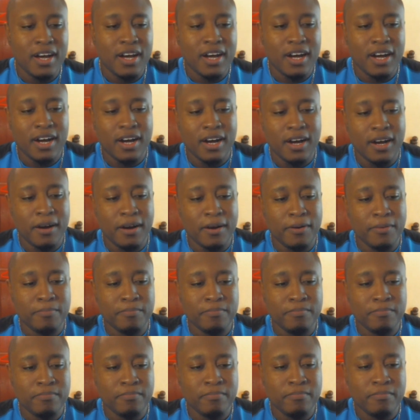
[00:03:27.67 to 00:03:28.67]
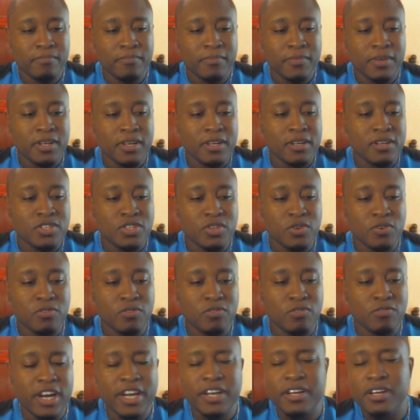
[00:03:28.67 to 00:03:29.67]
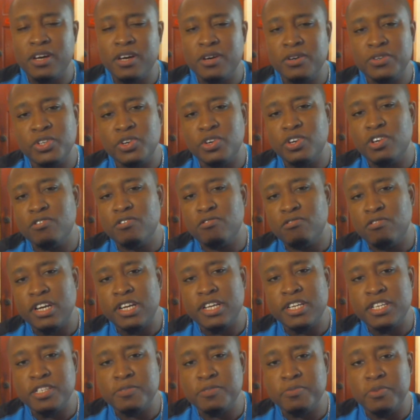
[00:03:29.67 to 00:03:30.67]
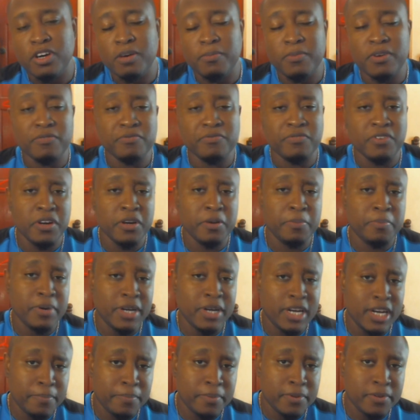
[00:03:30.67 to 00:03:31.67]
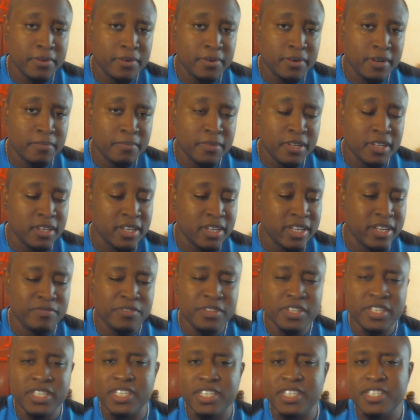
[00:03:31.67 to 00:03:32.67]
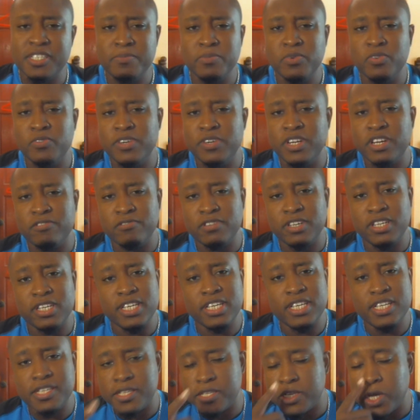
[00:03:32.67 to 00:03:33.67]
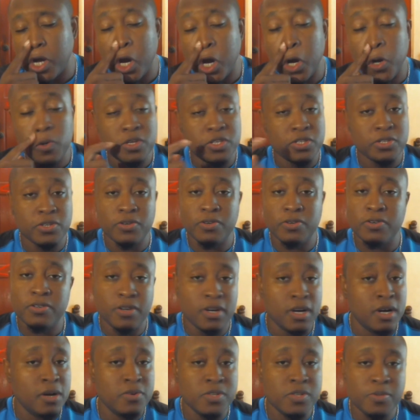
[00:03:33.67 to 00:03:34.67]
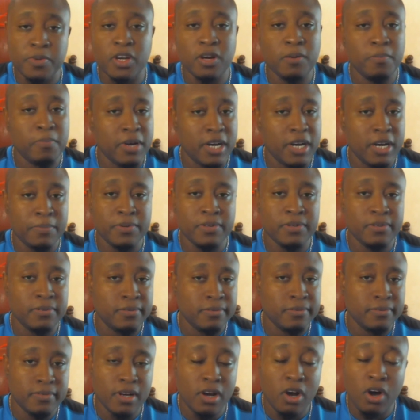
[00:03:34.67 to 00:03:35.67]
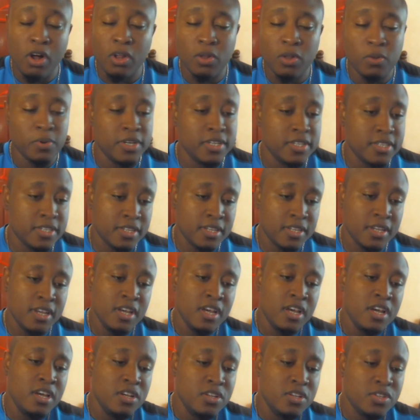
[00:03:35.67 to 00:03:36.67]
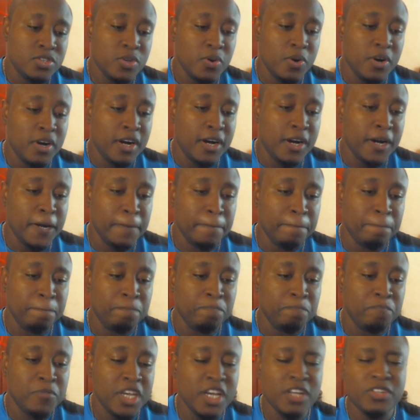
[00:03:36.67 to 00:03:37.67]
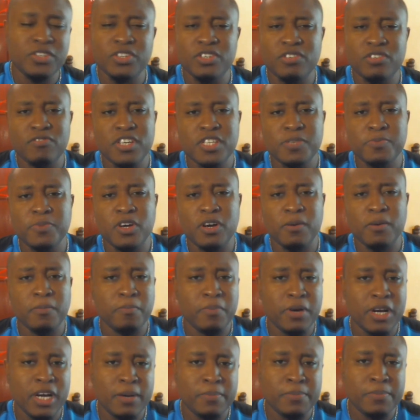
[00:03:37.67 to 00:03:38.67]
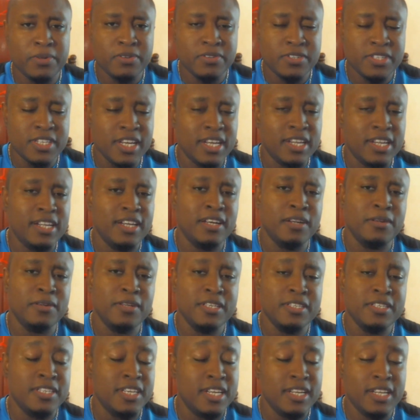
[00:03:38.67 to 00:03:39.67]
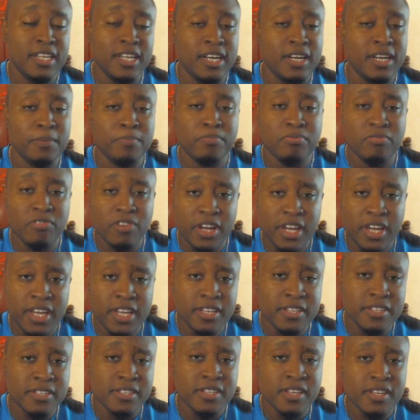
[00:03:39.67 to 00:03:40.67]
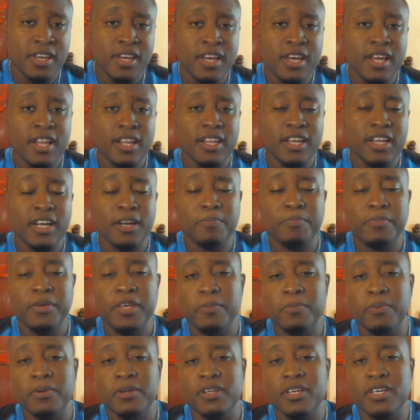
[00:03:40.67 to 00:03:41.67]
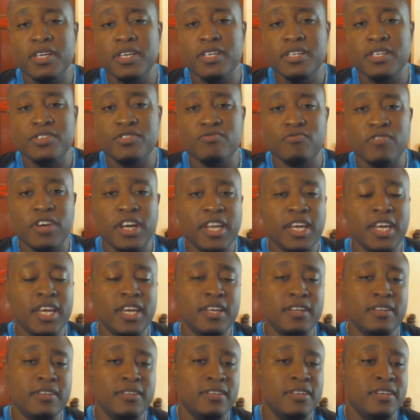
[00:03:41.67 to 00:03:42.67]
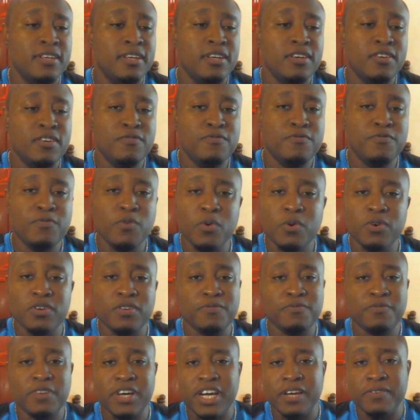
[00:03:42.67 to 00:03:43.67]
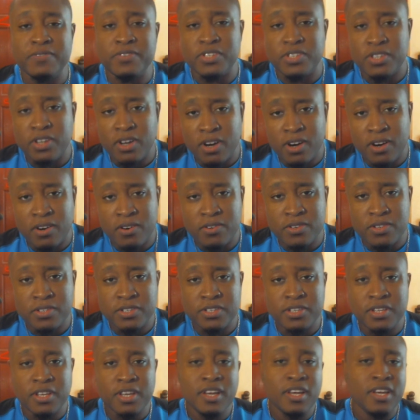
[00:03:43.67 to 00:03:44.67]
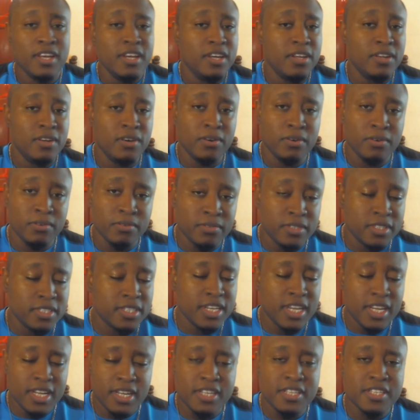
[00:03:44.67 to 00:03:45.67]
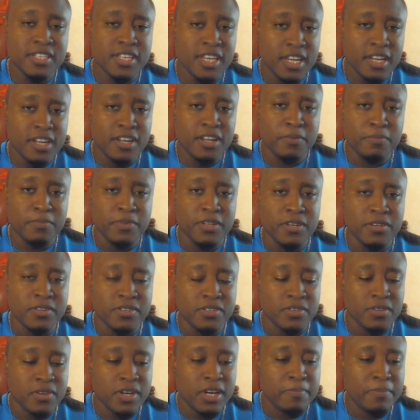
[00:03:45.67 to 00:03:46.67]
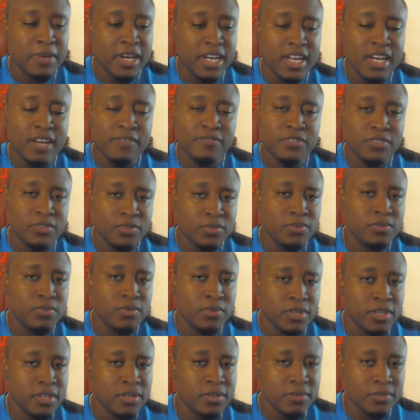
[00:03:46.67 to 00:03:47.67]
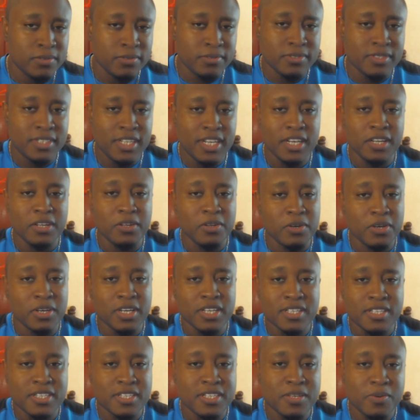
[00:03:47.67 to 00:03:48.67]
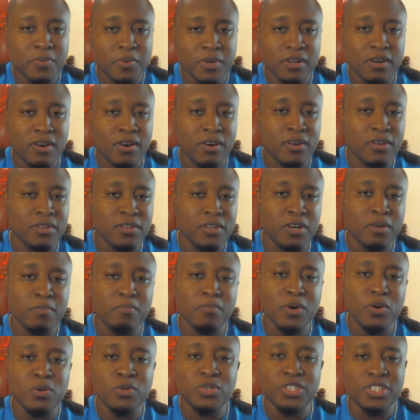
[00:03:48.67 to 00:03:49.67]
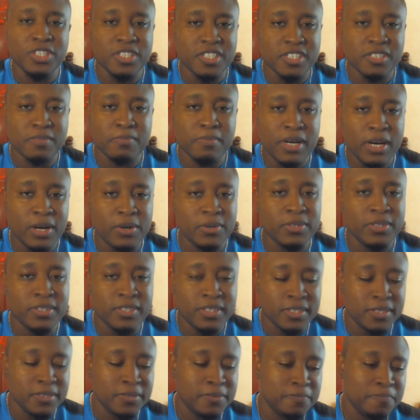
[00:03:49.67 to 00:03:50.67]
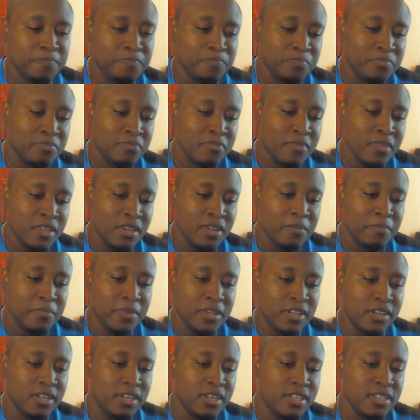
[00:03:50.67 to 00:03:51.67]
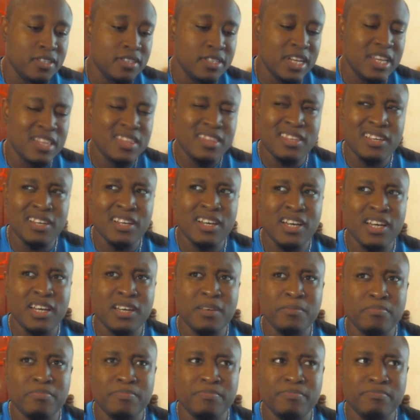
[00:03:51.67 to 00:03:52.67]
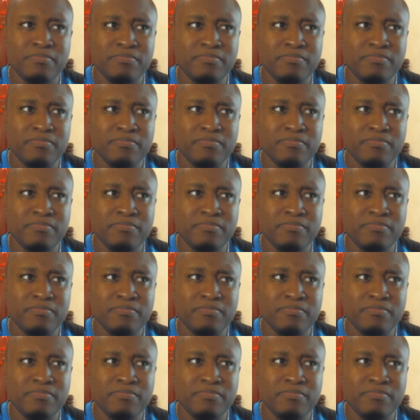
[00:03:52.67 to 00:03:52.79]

Um, so right now, Turning Red is becoming very popular. I mean, every Disney movie that released always turn, always become popular, always. So um, yeah, Turning Red is becoming popular. It's getting a lot of, it's getting a lot of praise. A lot of people is rating it four to five stars. You know, it's get it's getting up there, so I might have to, you know, take a look and see what all the commotion is about, you know, because I think I